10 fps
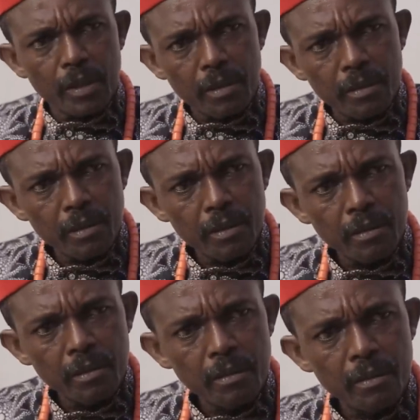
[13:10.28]

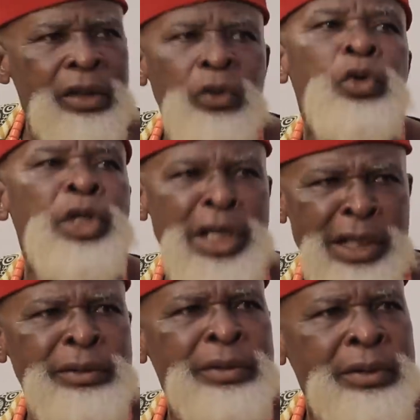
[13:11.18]
I,
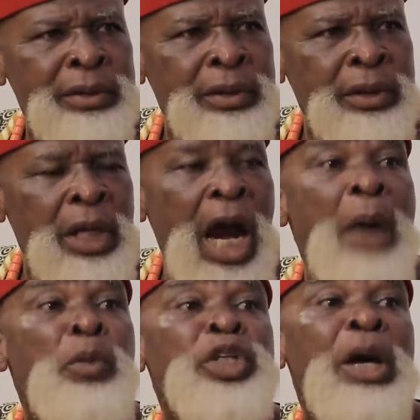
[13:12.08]
Ogene,
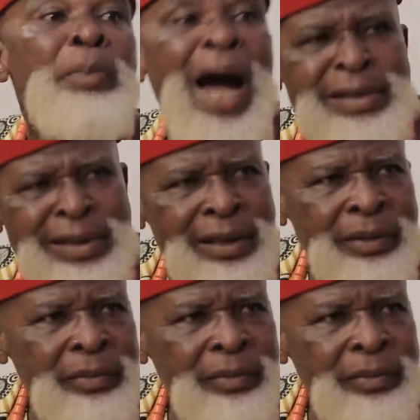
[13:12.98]
am on their part.